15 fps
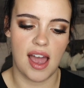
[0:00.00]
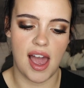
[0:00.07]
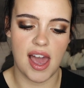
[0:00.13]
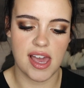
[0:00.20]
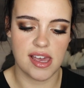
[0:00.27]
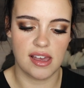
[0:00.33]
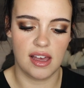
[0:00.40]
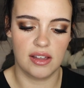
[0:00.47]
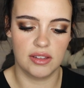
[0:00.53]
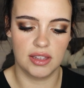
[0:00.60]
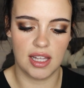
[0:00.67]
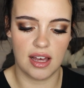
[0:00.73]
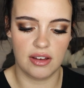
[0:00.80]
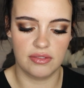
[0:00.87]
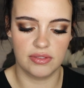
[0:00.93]
I
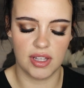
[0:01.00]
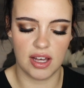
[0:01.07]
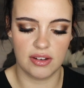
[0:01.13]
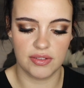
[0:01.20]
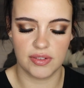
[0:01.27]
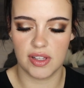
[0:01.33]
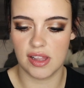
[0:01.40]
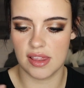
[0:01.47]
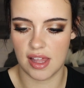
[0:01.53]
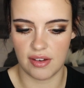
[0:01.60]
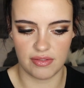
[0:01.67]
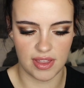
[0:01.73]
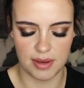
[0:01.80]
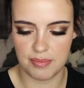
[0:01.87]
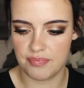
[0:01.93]
love, love,
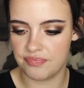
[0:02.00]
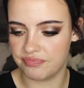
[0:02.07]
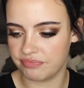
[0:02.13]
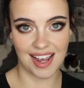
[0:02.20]
love them.